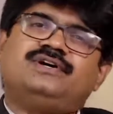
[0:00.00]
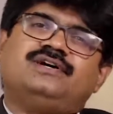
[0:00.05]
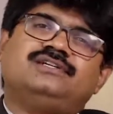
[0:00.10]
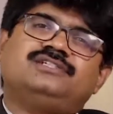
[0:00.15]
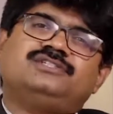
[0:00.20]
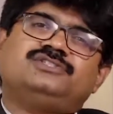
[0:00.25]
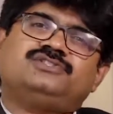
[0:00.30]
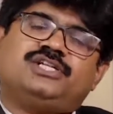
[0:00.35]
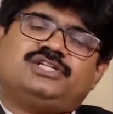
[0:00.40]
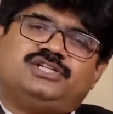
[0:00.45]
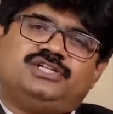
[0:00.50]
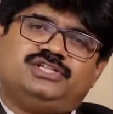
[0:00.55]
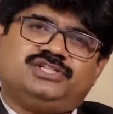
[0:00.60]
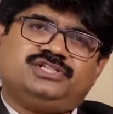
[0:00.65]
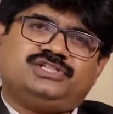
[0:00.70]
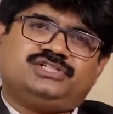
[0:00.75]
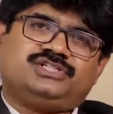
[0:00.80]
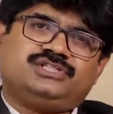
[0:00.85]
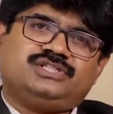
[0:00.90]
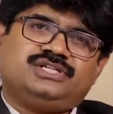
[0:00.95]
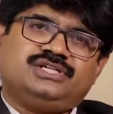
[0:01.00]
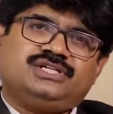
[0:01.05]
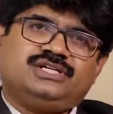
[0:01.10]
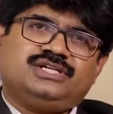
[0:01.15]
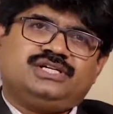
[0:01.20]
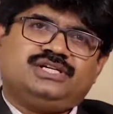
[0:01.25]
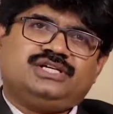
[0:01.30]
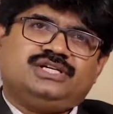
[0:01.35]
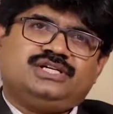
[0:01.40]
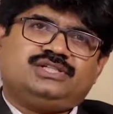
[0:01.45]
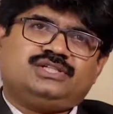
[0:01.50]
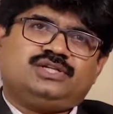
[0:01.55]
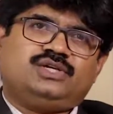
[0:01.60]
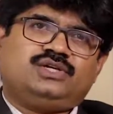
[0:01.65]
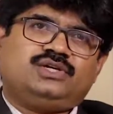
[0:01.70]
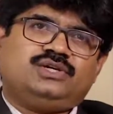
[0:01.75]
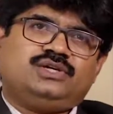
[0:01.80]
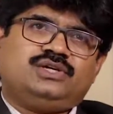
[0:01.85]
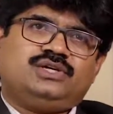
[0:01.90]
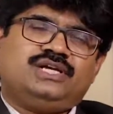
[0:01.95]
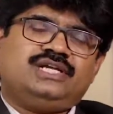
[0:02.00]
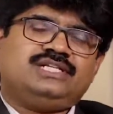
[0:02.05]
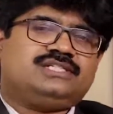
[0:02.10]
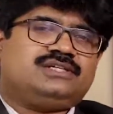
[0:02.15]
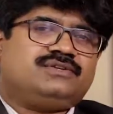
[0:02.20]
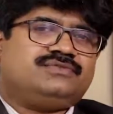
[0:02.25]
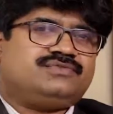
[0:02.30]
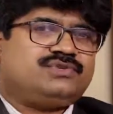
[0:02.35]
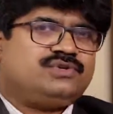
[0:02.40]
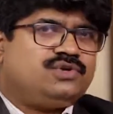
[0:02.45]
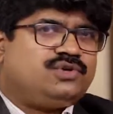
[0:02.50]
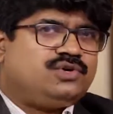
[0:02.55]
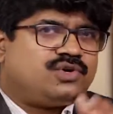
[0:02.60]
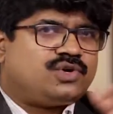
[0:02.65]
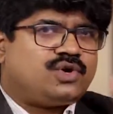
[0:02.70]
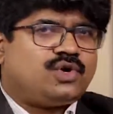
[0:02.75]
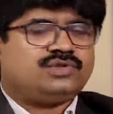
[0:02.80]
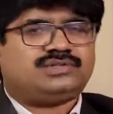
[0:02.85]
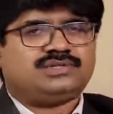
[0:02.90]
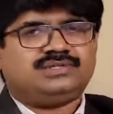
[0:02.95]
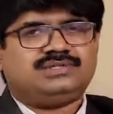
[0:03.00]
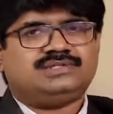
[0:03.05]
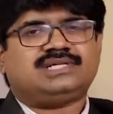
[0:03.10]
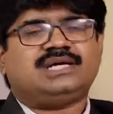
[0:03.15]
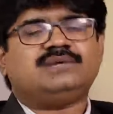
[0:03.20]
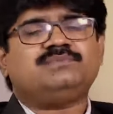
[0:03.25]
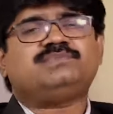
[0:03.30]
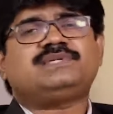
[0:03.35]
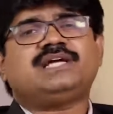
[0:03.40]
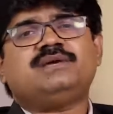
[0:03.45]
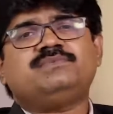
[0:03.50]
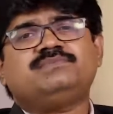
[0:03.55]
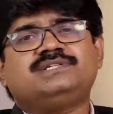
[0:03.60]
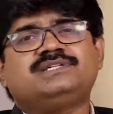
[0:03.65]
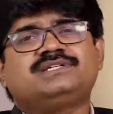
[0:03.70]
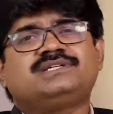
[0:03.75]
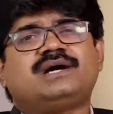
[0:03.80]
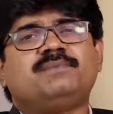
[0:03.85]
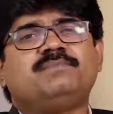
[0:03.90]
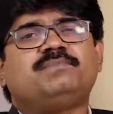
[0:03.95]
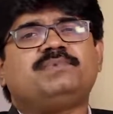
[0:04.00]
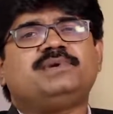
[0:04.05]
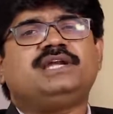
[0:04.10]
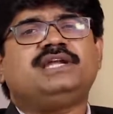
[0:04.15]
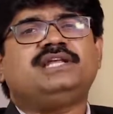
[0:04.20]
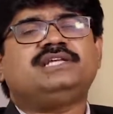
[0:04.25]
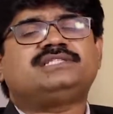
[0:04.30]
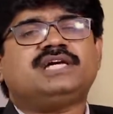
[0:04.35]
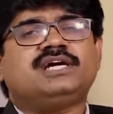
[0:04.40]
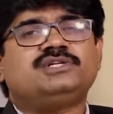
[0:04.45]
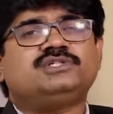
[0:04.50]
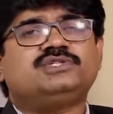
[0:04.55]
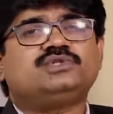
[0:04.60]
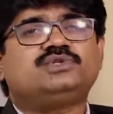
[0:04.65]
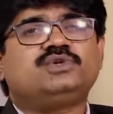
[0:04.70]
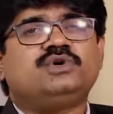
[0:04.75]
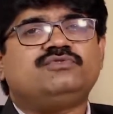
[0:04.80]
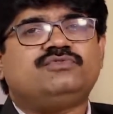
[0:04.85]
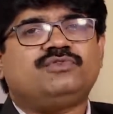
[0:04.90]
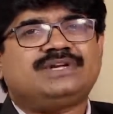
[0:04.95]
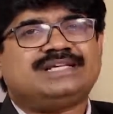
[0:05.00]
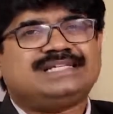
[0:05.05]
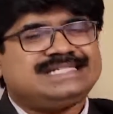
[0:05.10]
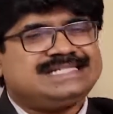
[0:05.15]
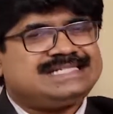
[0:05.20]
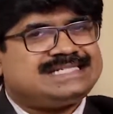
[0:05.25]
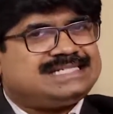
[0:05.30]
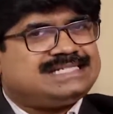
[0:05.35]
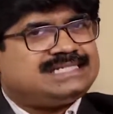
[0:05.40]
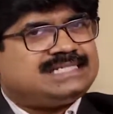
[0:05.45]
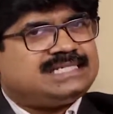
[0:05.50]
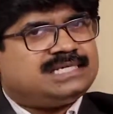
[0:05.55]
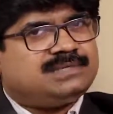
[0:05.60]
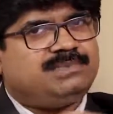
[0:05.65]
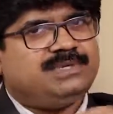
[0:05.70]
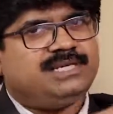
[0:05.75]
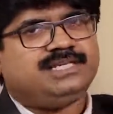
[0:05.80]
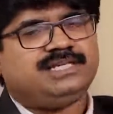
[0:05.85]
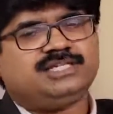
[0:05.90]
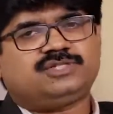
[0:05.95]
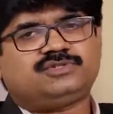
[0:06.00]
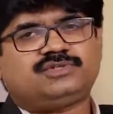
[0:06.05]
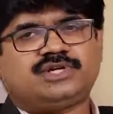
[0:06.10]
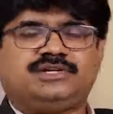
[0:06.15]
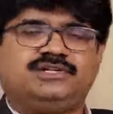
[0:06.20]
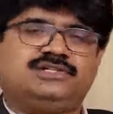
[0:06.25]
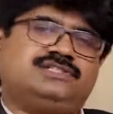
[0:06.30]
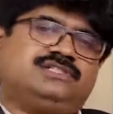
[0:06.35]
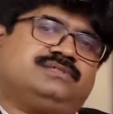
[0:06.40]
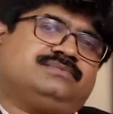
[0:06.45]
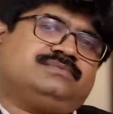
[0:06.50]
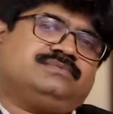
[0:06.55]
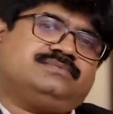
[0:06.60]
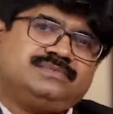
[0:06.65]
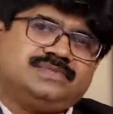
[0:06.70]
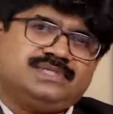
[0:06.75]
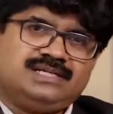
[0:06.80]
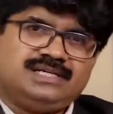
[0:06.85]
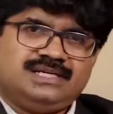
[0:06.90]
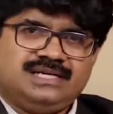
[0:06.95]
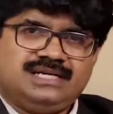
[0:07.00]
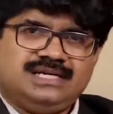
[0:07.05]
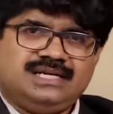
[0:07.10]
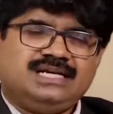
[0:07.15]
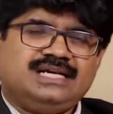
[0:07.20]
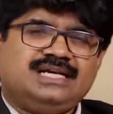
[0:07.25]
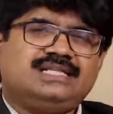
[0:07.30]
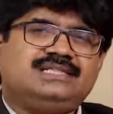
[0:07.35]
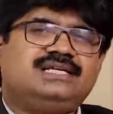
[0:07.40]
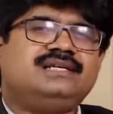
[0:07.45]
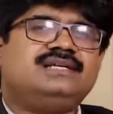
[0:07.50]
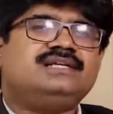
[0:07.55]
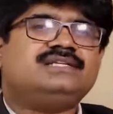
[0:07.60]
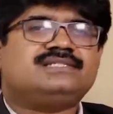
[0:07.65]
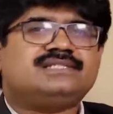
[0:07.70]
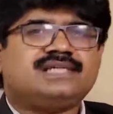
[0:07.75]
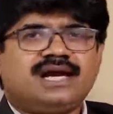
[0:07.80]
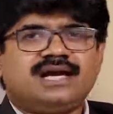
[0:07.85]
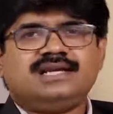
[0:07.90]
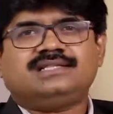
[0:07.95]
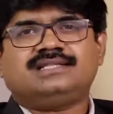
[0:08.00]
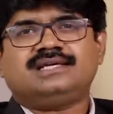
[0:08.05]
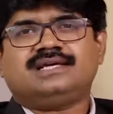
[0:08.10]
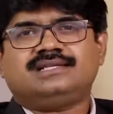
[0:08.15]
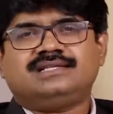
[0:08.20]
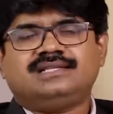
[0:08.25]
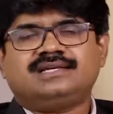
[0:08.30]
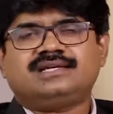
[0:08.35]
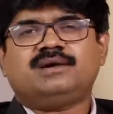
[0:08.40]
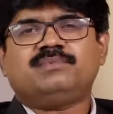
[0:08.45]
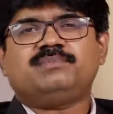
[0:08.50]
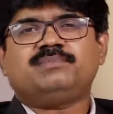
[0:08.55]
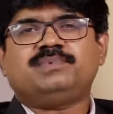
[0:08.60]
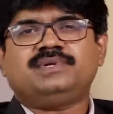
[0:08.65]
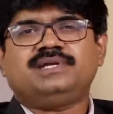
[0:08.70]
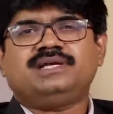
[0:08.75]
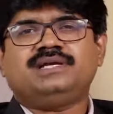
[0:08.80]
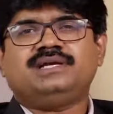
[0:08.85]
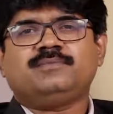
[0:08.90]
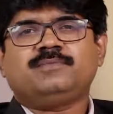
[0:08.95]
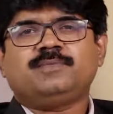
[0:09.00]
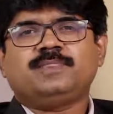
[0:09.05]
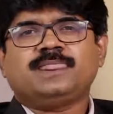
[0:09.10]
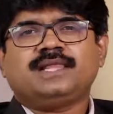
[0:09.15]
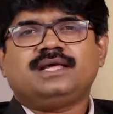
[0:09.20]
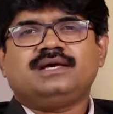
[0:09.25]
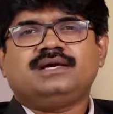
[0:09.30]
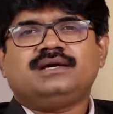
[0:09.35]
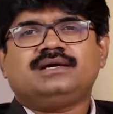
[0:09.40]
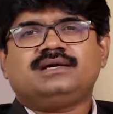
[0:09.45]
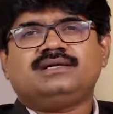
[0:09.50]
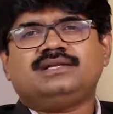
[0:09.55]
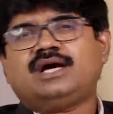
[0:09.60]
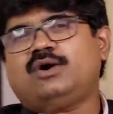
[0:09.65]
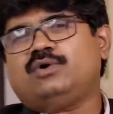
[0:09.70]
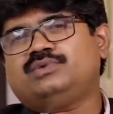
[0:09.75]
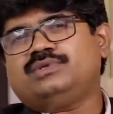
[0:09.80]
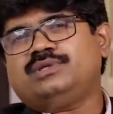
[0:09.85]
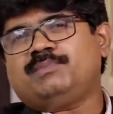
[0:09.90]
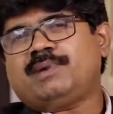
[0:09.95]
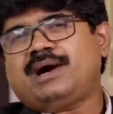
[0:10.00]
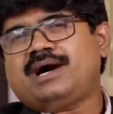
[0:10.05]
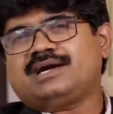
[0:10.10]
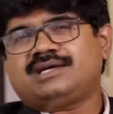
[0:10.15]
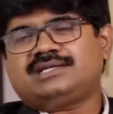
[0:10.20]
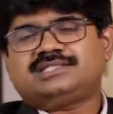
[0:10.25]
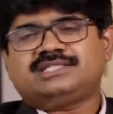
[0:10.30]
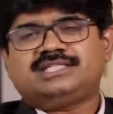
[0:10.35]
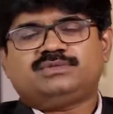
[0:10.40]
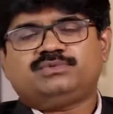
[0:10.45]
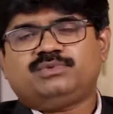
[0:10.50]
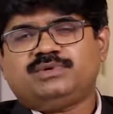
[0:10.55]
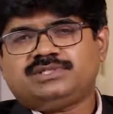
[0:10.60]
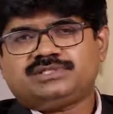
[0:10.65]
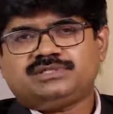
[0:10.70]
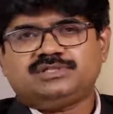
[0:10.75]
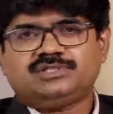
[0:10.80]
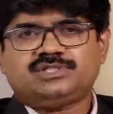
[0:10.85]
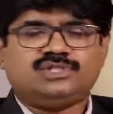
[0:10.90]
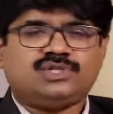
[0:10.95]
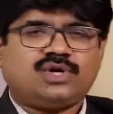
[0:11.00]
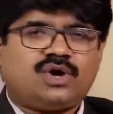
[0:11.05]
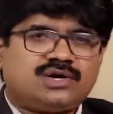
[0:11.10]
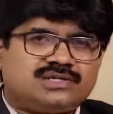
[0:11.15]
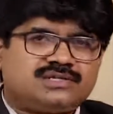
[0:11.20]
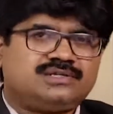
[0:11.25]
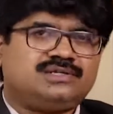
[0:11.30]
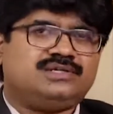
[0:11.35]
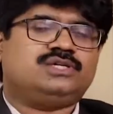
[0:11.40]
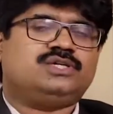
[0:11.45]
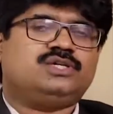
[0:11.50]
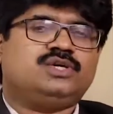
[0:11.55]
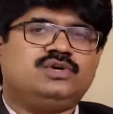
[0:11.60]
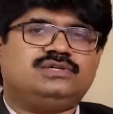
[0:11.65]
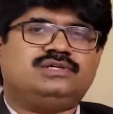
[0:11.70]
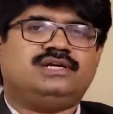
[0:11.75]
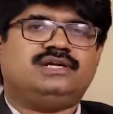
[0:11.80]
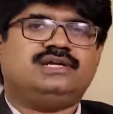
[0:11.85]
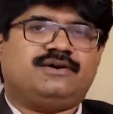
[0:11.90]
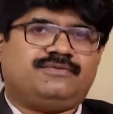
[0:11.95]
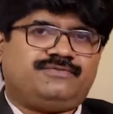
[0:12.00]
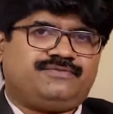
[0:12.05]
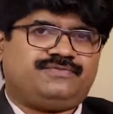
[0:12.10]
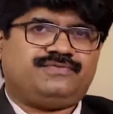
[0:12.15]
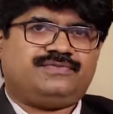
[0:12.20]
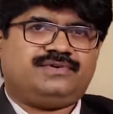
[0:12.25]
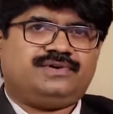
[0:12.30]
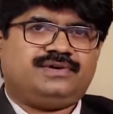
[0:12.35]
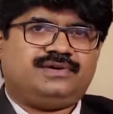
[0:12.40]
strategies. Instead of growth, sometimes a company decides to go for a stability strategy. They decide that the company, now the market situation is not good enough,